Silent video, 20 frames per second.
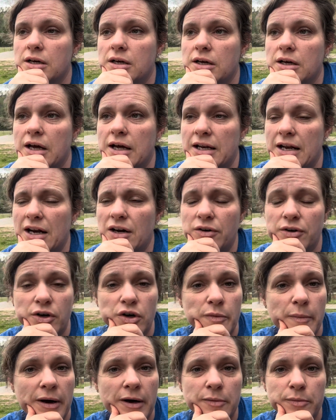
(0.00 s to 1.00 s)
And I don't know
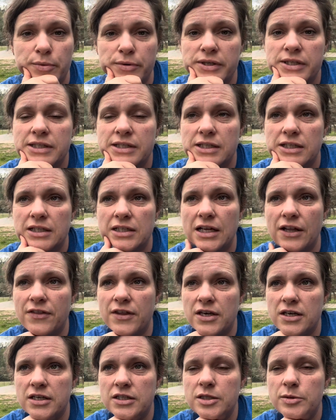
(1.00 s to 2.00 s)
about brisket. I
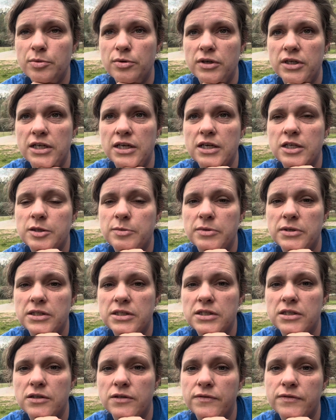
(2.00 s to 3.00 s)
think it's pretty
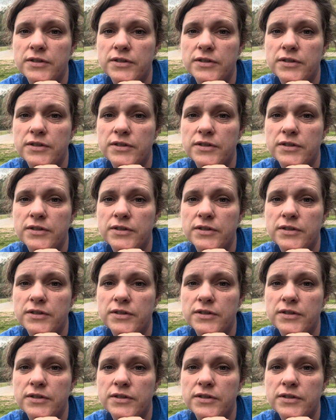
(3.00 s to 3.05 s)
expensive.